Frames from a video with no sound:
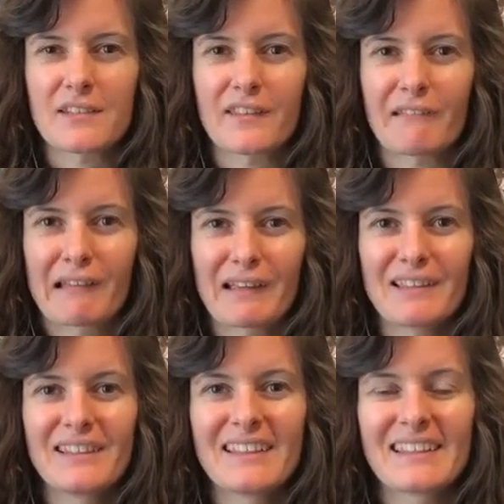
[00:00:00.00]
I
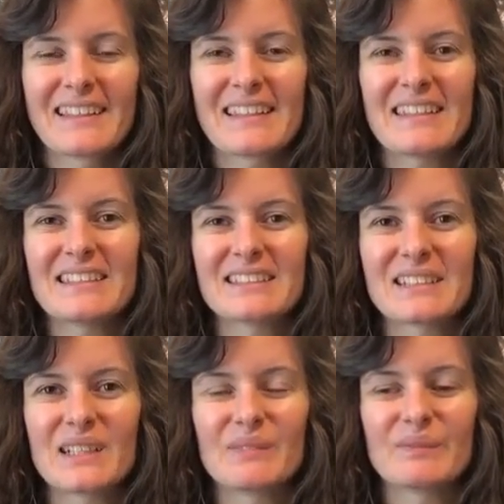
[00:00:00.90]
think he's
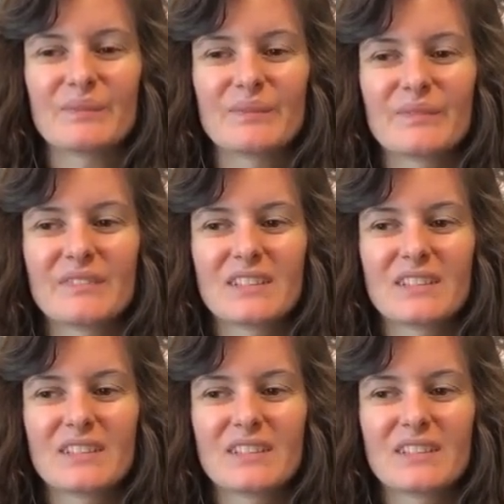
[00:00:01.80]
you